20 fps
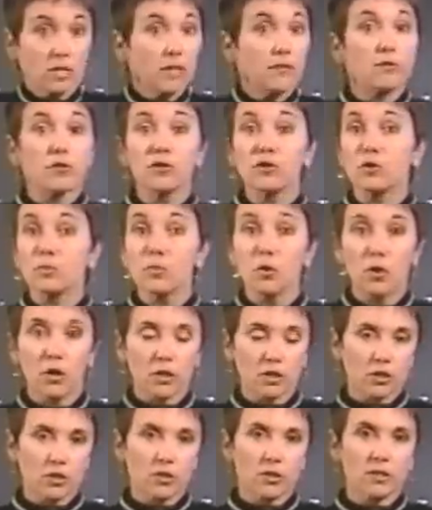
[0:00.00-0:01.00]
your lover, your
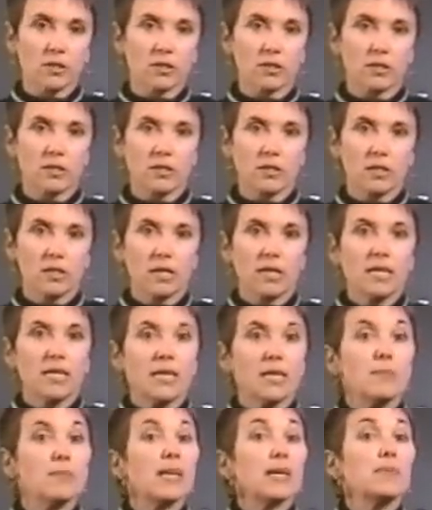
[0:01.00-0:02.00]
partner.
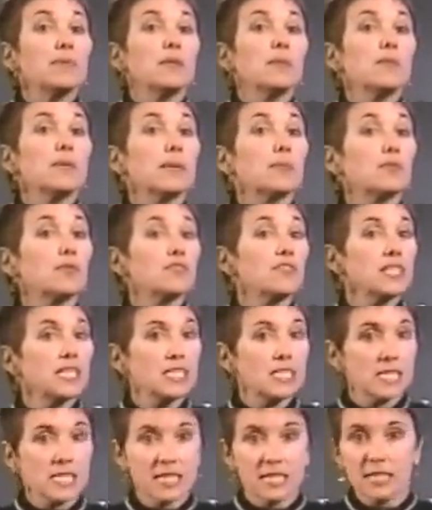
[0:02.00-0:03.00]
It may be a member of the
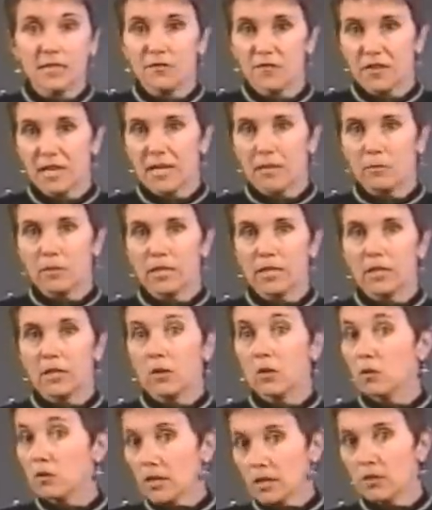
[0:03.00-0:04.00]
extended
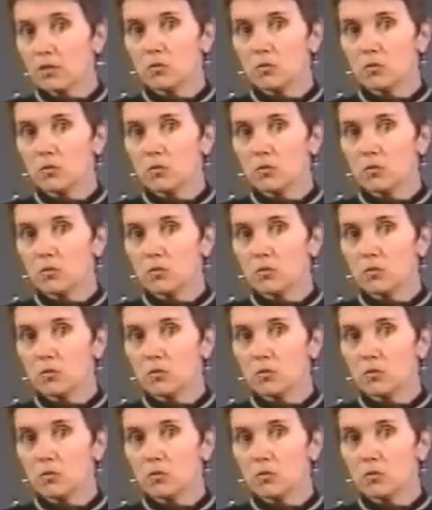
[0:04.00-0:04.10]
family or